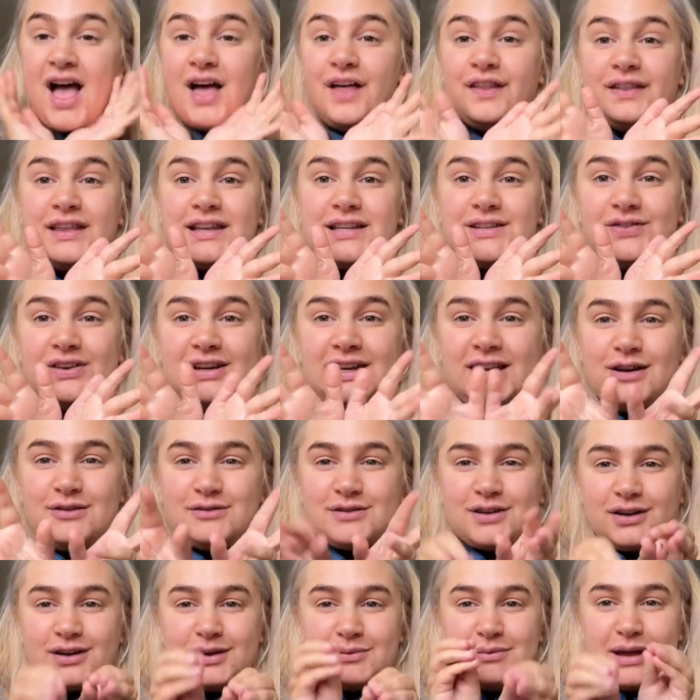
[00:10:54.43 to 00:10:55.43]
This video is
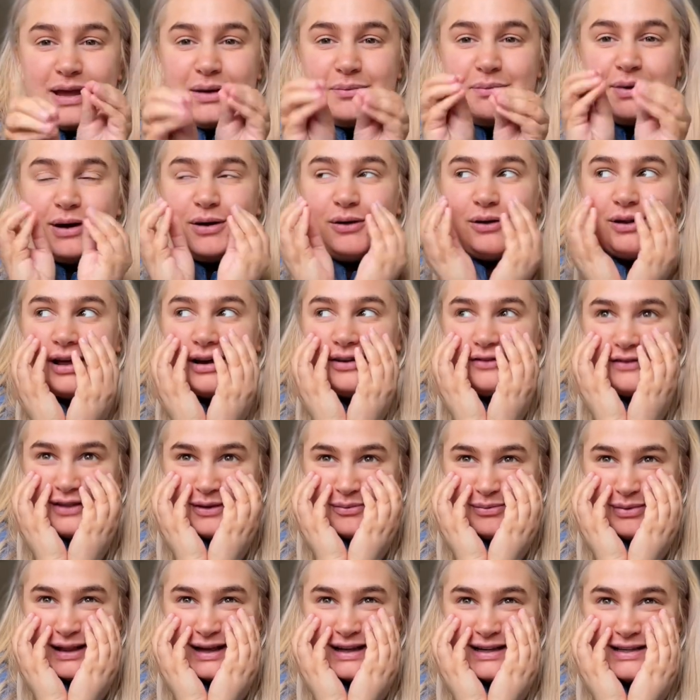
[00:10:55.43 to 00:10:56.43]
going to be a bit all over the
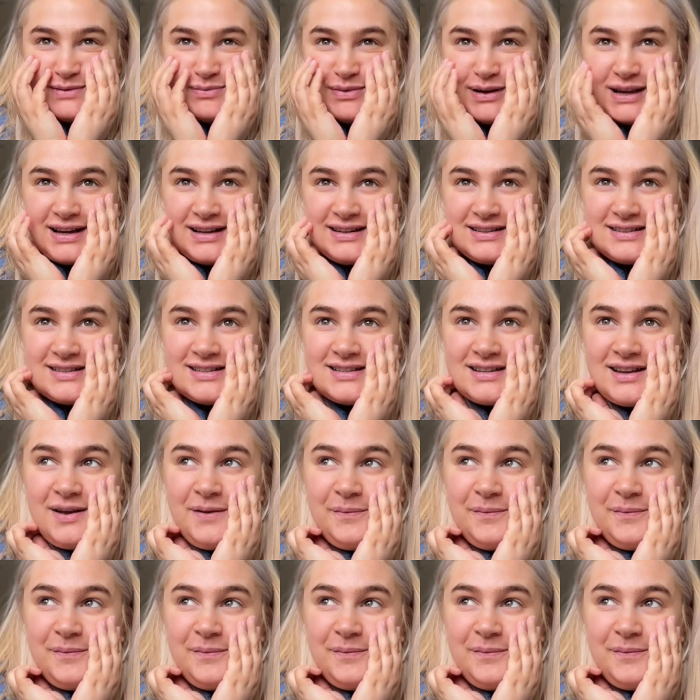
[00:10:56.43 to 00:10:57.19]
place because